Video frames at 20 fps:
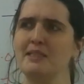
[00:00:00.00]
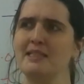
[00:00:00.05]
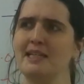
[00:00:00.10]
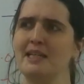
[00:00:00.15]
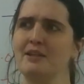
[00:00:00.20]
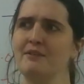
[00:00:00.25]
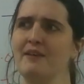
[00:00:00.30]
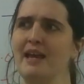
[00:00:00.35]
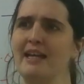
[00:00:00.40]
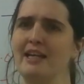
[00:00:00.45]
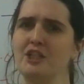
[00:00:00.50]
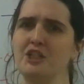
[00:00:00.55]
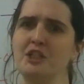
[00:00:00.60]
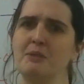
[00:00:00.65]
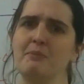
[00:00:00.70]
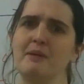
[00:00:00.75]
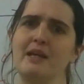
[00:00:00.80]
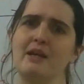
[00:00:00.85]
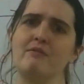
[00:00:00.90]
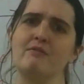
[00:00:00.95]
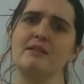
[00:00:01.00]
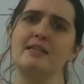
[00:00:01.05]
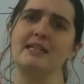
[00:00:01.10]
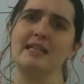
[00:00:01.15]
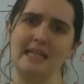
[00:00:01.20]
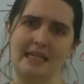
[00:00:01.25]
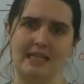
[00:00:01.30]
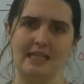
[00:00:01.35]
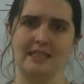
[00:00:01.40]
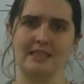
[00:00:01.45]
So instead of energy
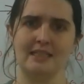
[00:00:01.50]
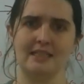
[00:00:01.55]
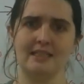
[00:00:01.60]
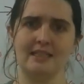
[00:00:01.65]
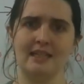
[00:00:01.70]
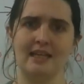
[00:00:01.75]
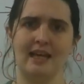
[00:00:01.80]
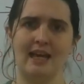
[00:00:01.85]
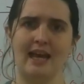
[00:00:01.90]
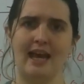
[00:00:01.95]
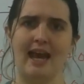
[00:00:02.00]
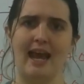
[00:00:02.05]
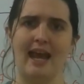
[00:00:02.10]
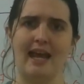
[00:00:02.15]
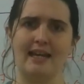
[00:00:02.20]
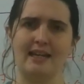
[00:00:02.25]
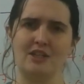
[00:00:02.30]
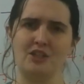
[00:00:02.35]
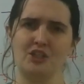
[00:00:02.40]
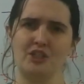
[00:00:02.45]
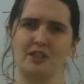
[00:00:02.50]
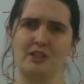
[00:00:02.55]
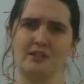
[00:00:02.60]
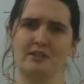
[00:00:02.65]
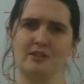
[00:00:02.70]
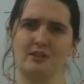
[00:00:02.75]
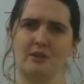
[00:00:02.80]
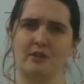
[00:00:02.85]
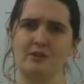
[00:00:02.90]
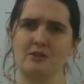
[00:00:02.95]
being released,
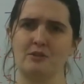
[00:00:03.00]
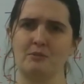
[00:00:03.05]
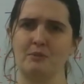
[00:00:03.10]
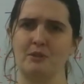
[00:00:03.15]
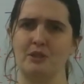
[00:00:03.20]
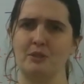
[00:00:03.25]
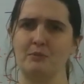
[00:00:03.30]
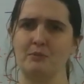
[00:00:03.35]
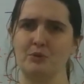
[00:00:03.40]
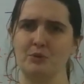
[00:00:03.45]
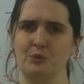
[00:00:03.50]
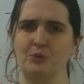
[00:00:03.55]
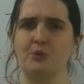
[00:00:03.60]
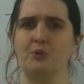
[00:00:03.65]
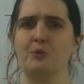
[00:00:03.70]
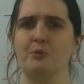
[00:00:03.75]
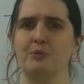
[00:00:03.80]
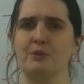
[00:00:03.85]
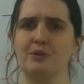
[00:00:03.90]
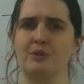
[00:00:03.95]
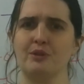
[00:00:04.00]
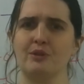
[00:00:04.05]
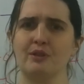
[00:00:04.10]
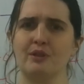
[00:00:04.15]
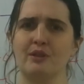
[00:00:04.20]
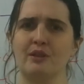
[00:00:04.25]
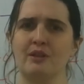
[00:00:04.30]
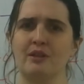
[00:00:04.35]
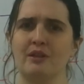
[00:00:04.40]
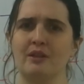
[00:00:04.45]
energy is going to be
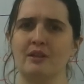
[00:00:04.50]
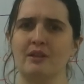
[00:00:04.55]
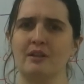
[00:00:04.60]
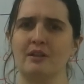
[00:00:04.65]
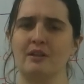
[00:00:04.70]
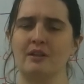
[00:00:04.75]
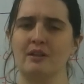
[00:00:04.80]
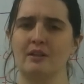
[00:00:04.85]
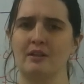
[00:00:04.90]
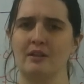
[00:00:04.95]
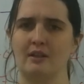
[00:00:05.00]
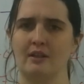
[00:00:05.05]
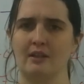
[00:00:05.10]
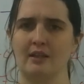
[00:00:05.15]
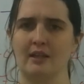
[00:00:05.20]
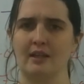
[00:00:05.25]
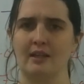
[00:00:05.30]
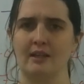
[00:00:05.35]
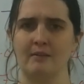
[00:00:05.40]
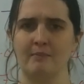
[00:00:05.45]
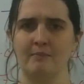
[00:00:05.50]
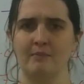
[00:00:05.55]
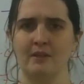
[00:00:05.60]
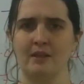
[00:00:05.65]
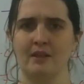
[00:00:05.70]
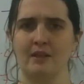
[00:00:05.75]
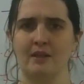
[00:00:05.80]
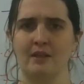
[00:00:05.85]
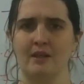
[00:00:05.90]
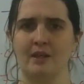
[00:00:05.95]
absorbed,
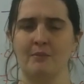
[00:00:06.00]
okay?